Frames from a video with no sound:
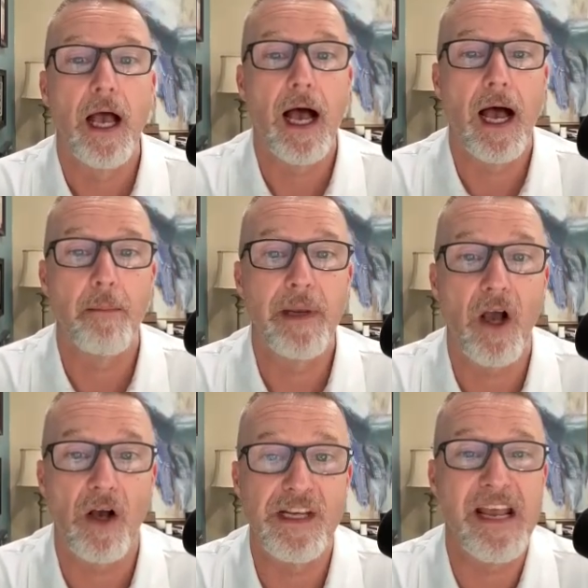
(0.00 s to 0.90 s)
uh,
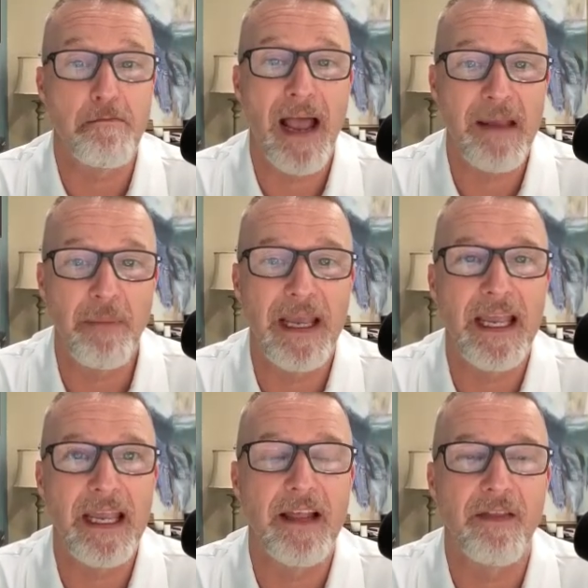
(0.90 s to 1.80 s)
because it may
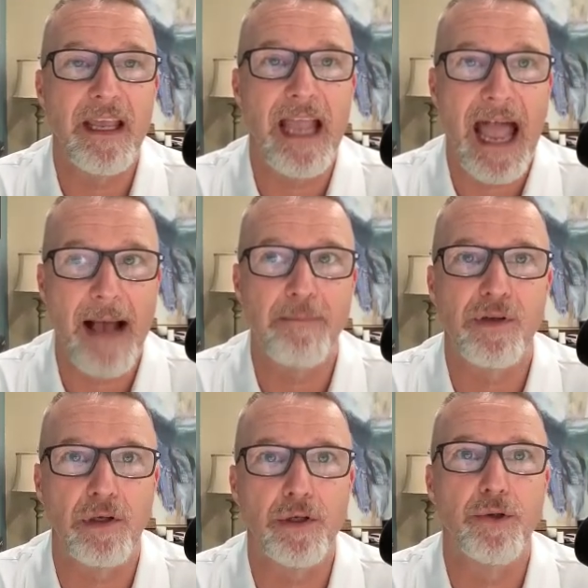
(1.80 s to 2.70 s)
be the
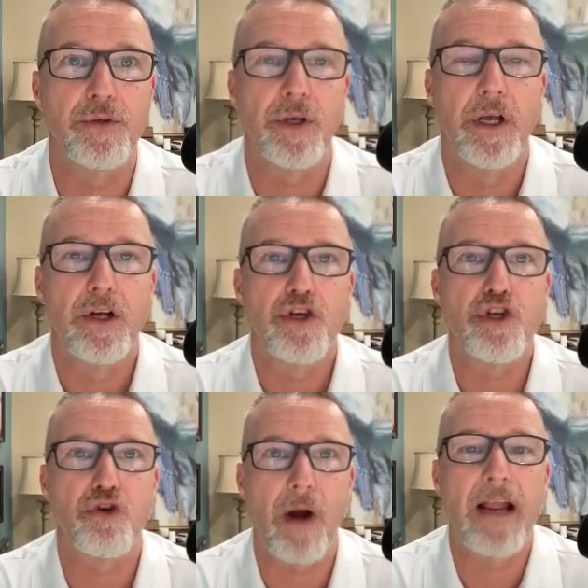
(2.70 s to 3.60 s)
absolute
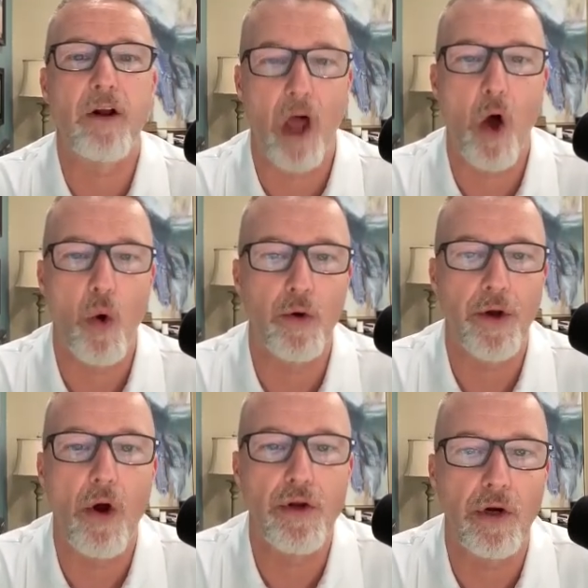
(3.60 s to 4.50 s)
stranglehold
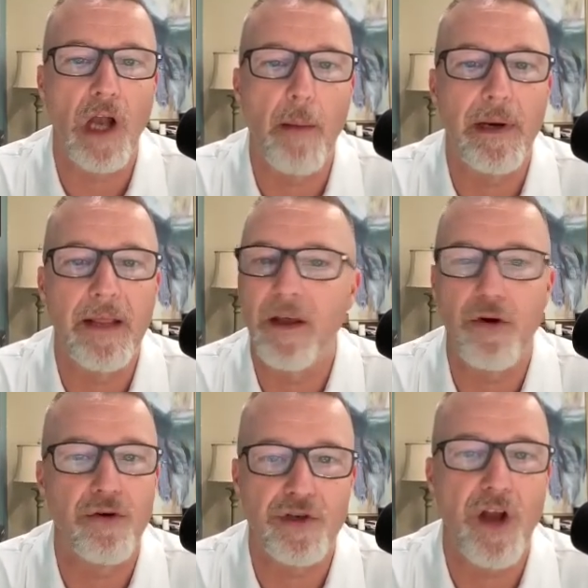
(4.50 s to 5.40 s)
on your company
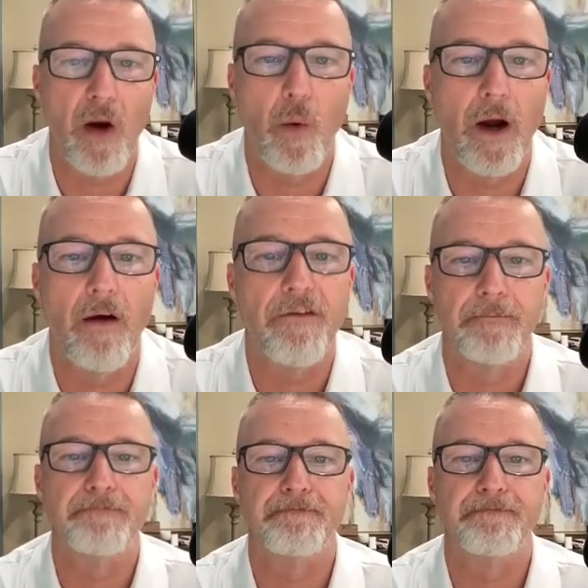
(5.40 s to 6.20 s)
that you're just not aware of.